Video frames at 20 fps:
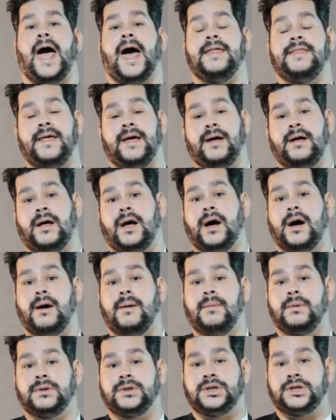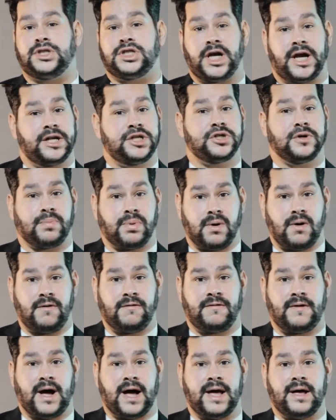and they'll change your
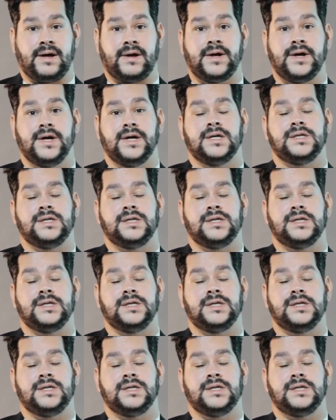profile.